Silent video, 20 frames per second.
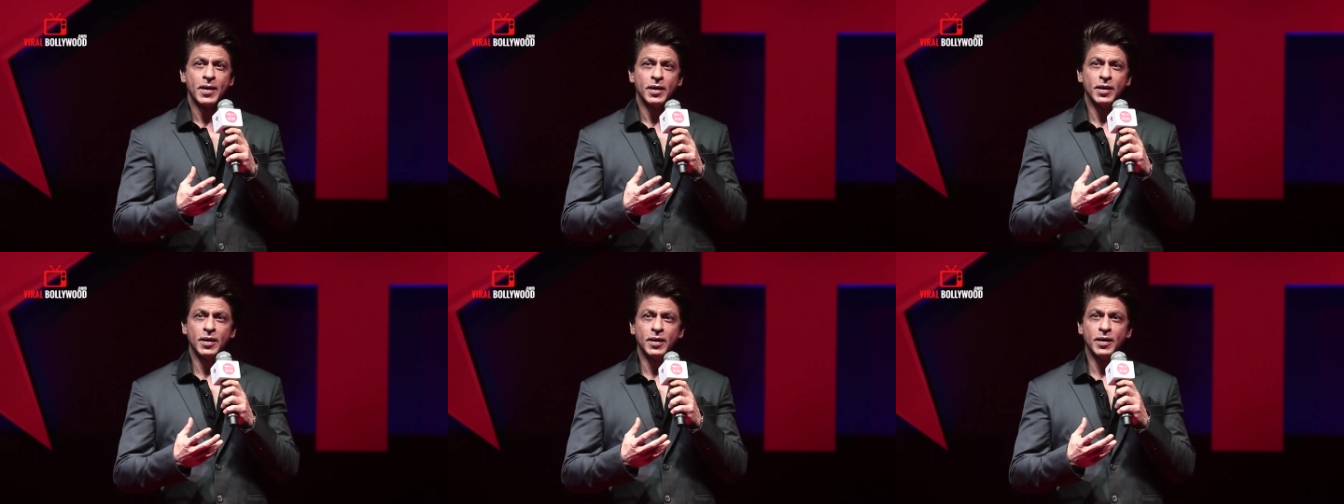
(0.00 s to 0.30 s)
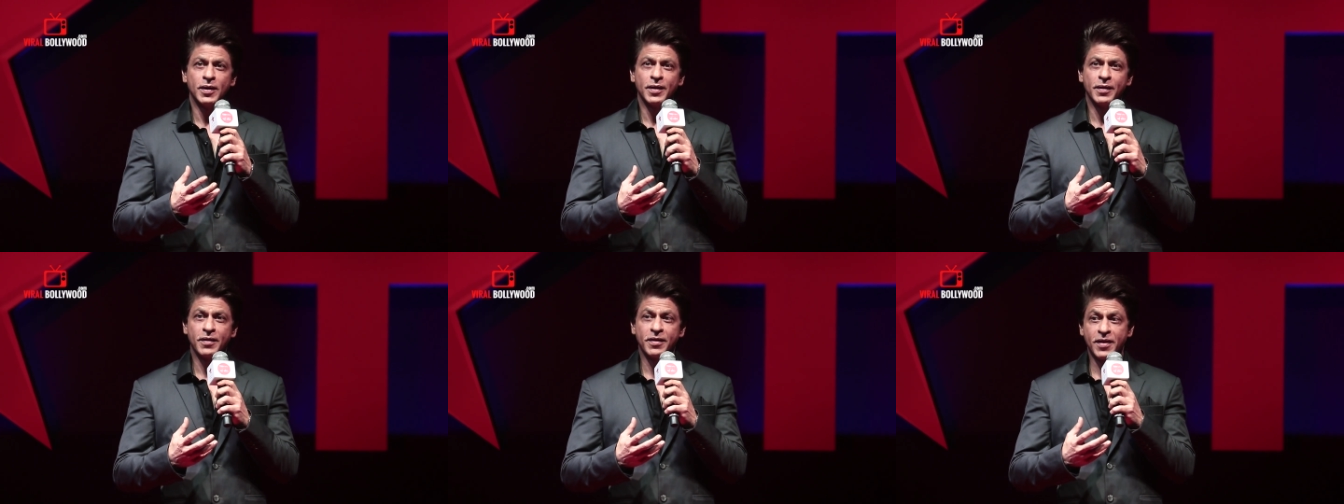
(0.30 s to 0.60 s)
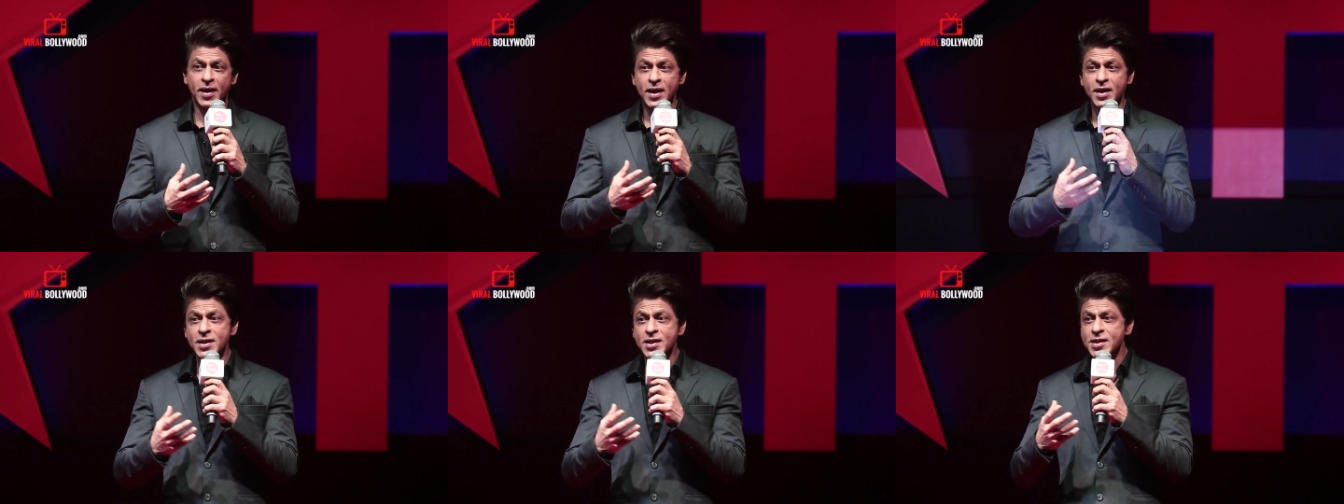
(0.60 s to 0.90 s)
uh,
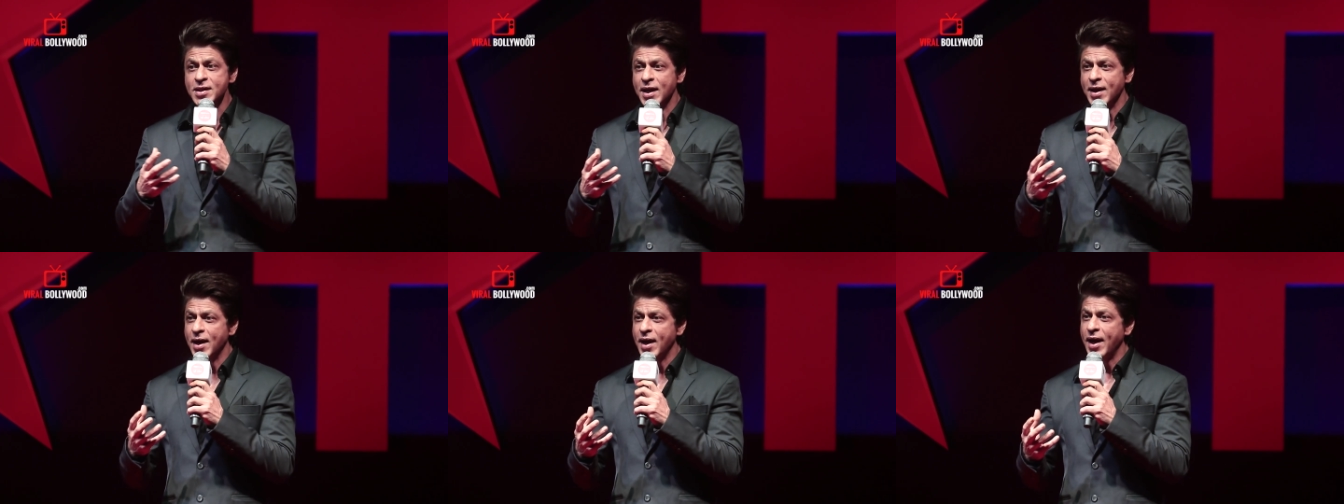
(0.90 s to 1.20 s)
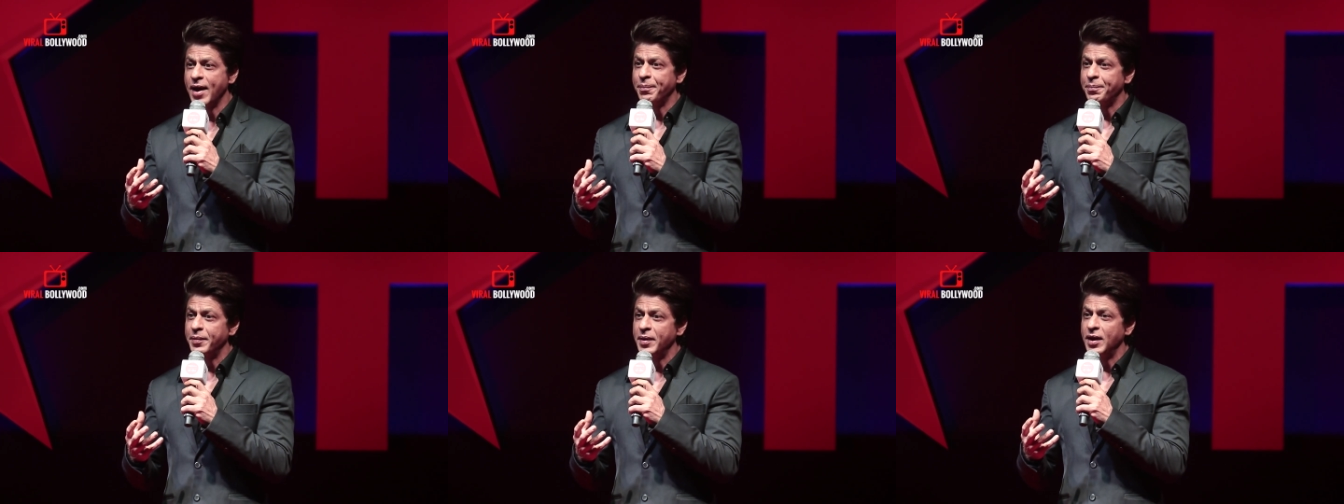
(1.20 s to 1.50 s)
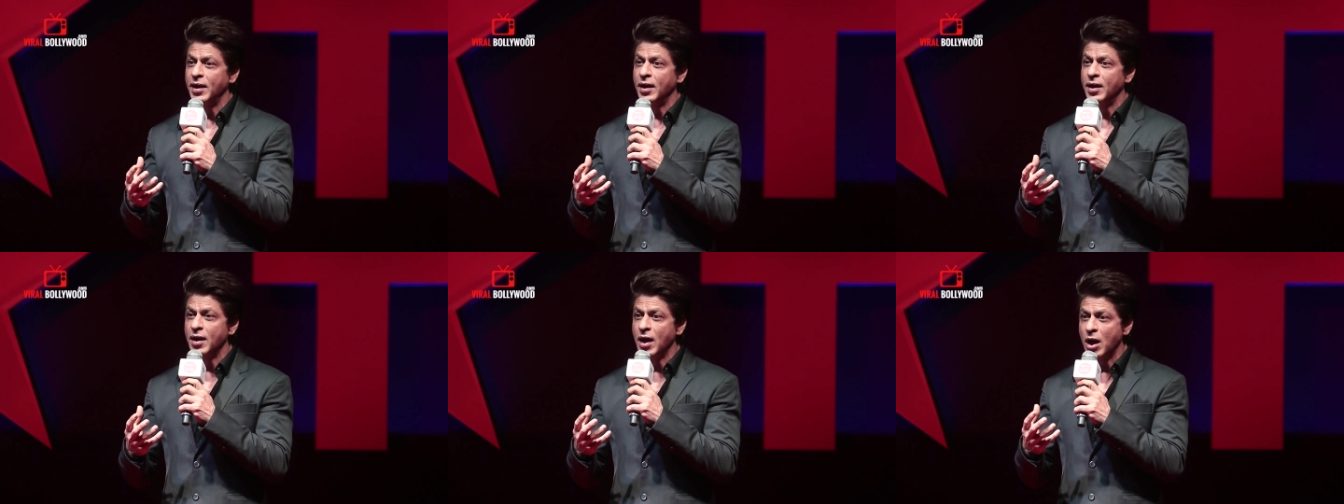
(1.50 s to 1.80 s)
things that are
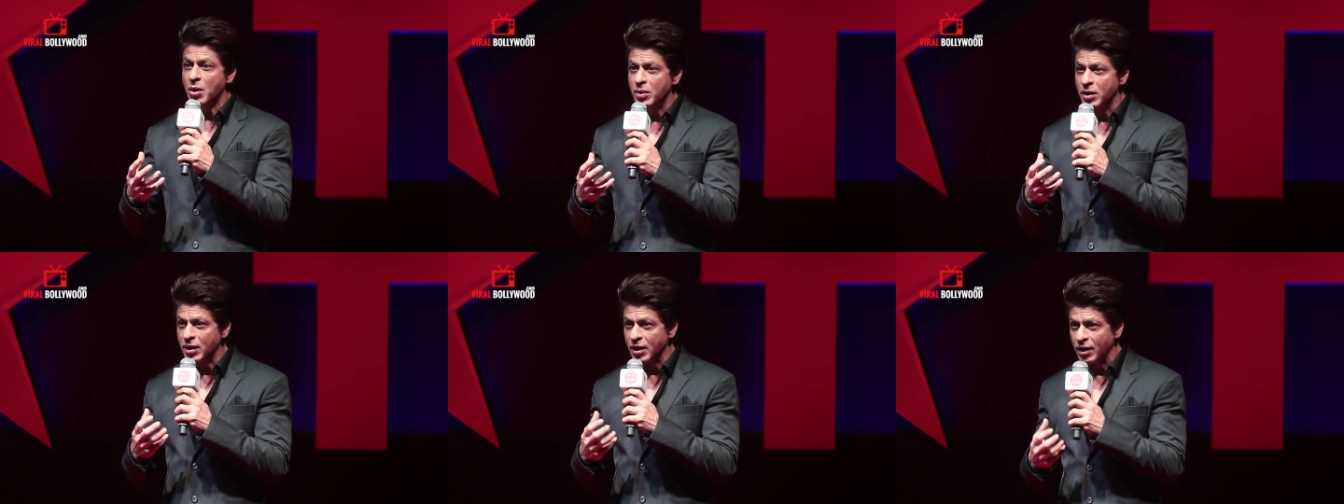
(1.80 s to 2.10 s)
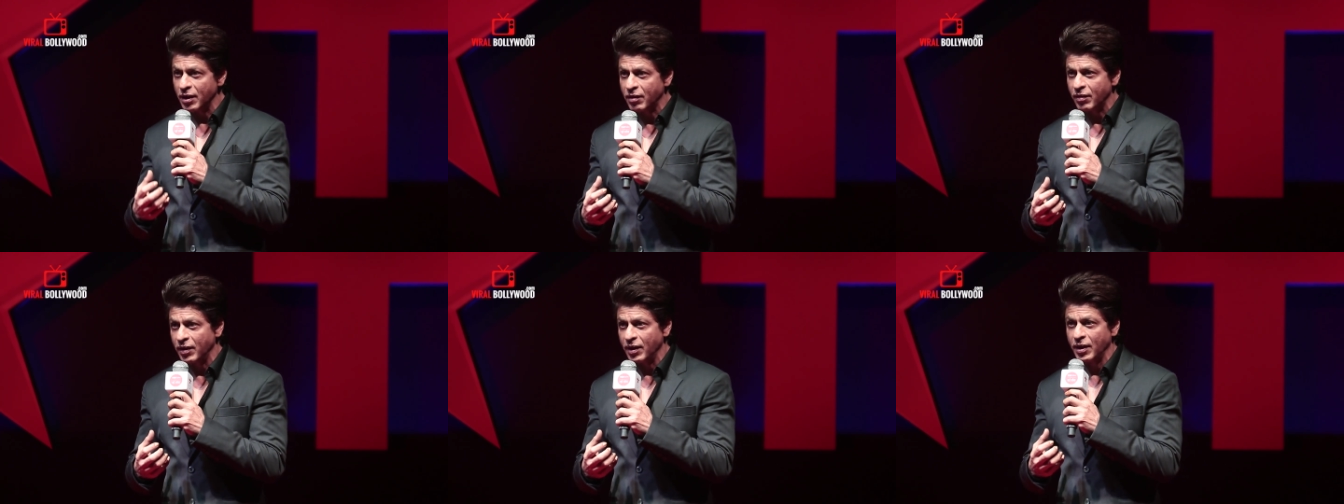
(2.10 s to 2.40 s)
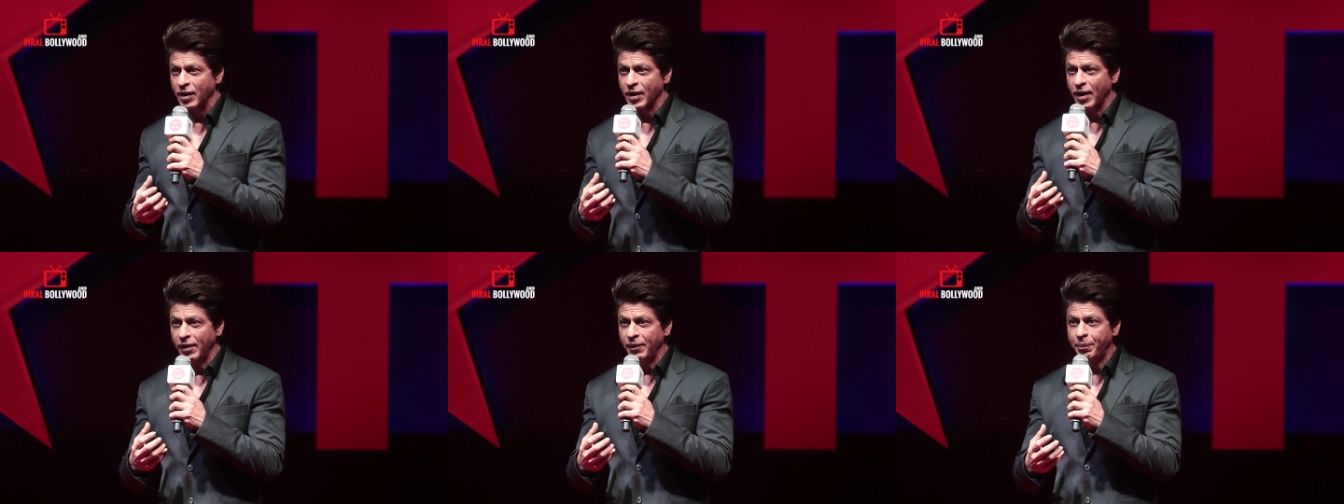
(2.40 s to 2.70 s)
happening in our
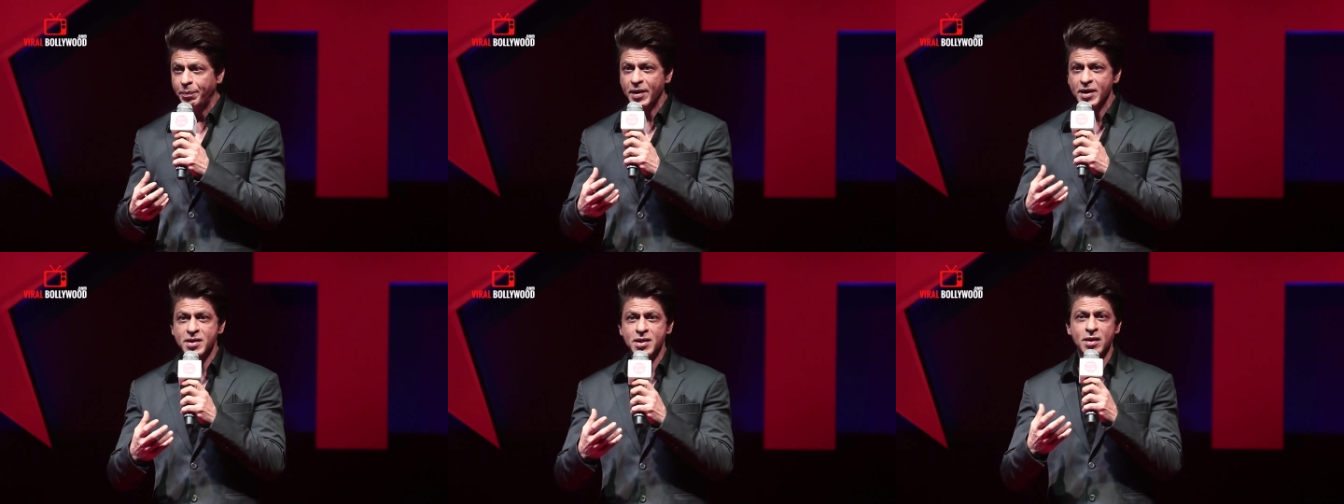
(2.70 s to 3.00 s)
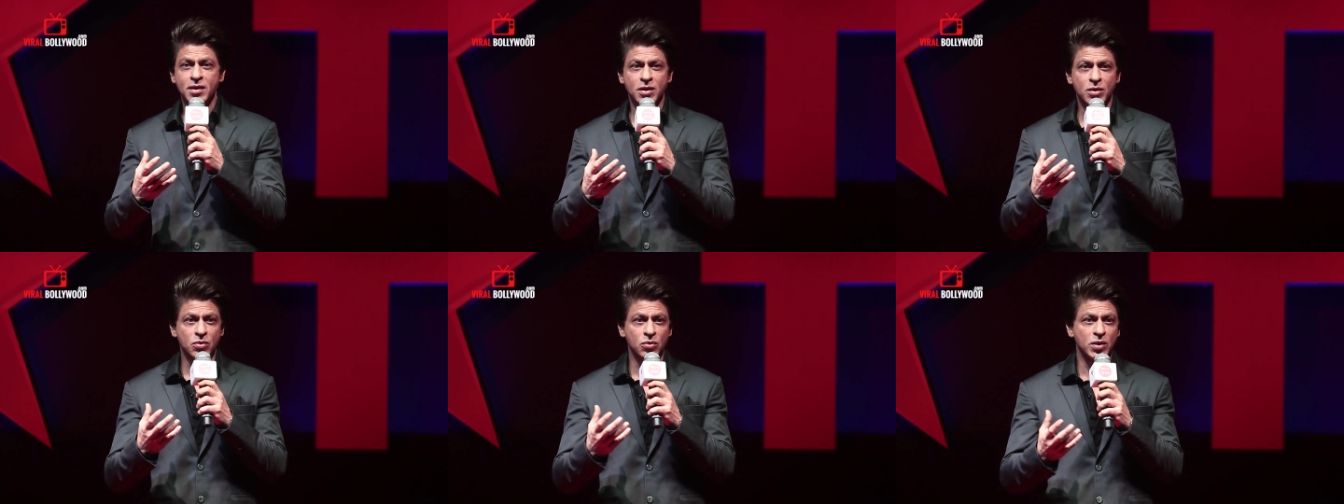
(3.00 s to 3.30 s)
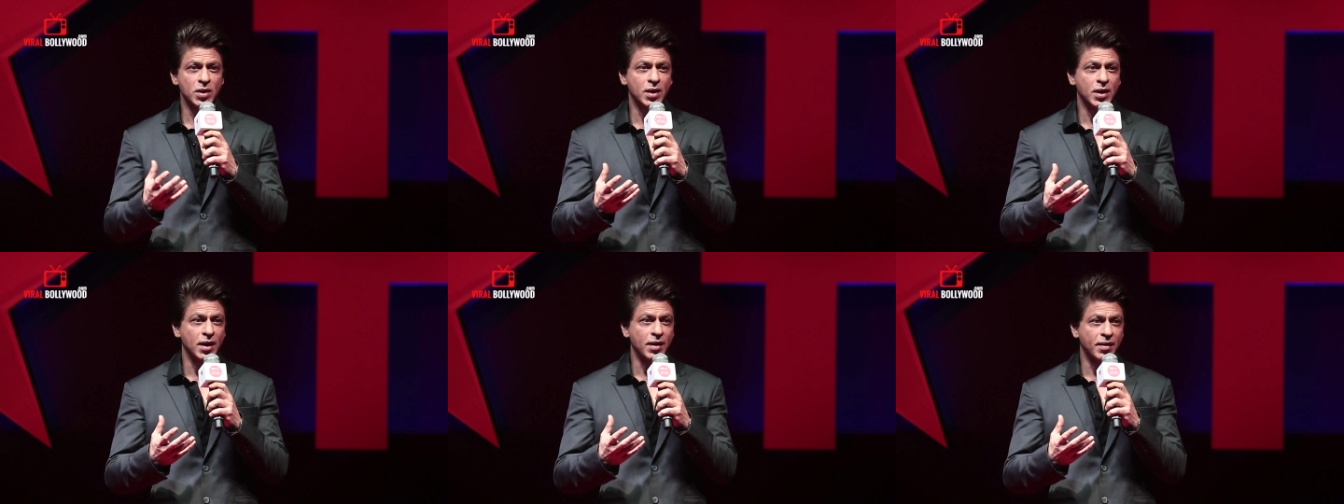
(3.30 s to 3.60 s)
country and present it to
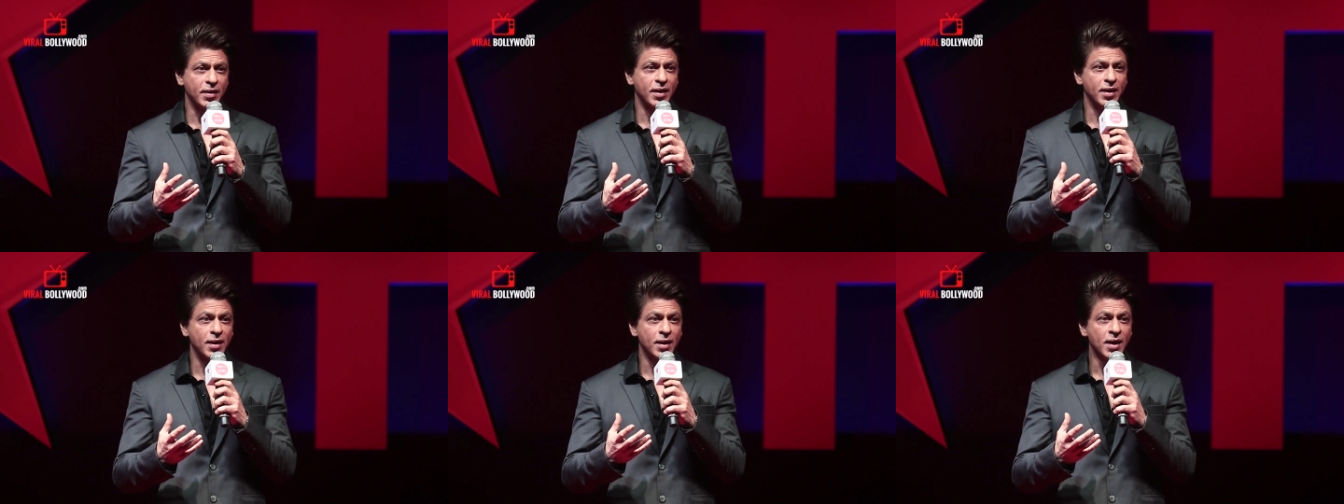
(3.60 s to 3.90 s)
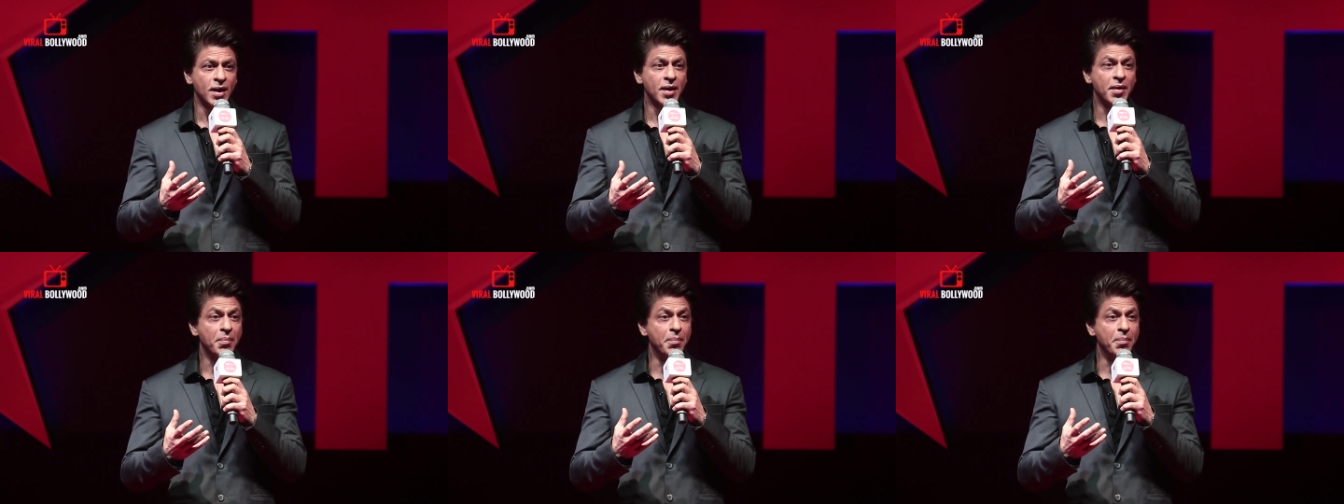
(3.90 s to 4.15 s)
the country,